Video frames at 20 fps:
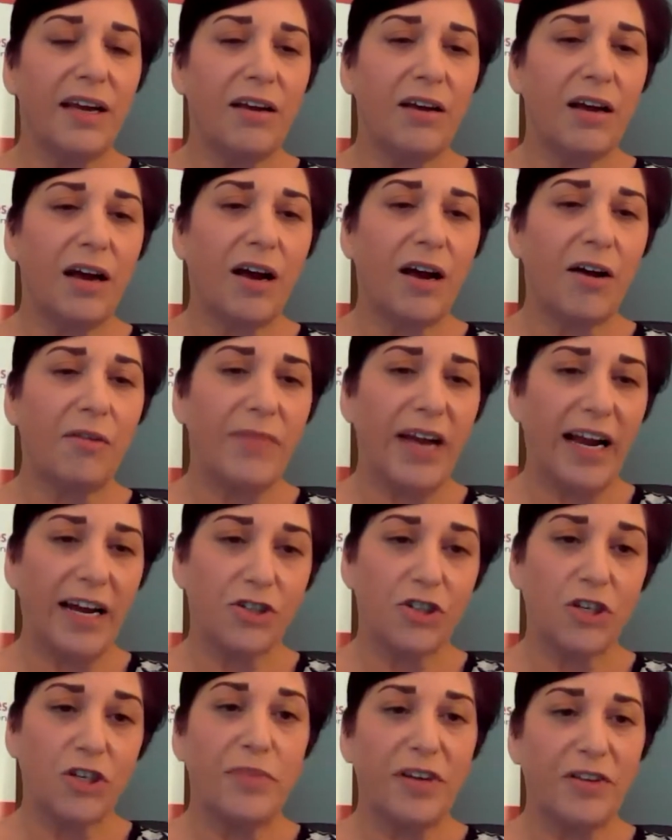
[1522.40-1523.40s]

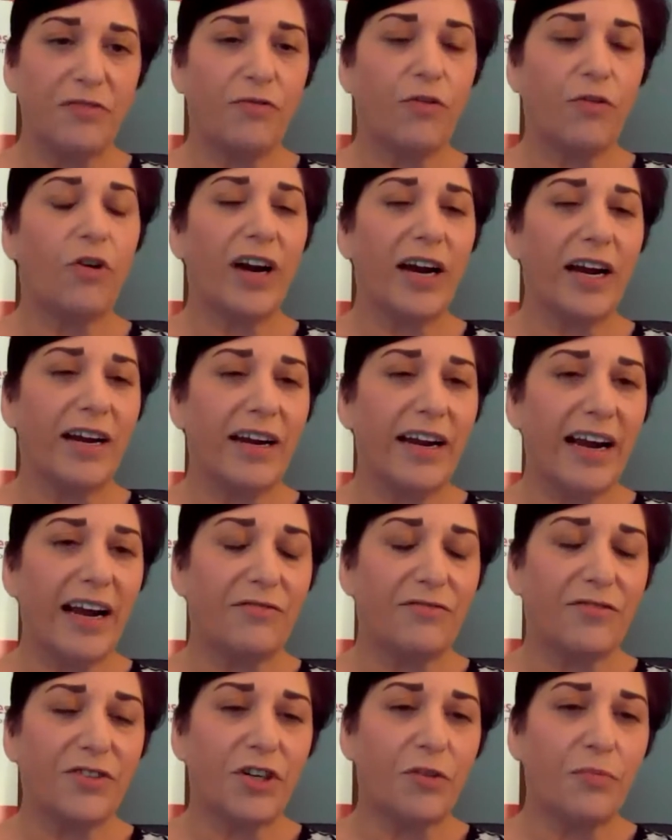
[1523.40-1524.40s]
actually before and
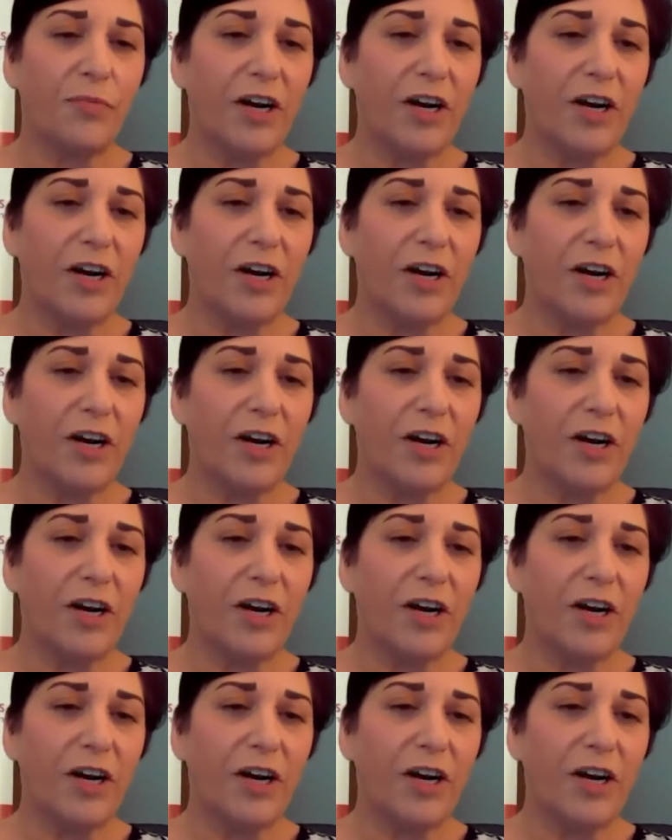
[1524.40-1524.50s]
after,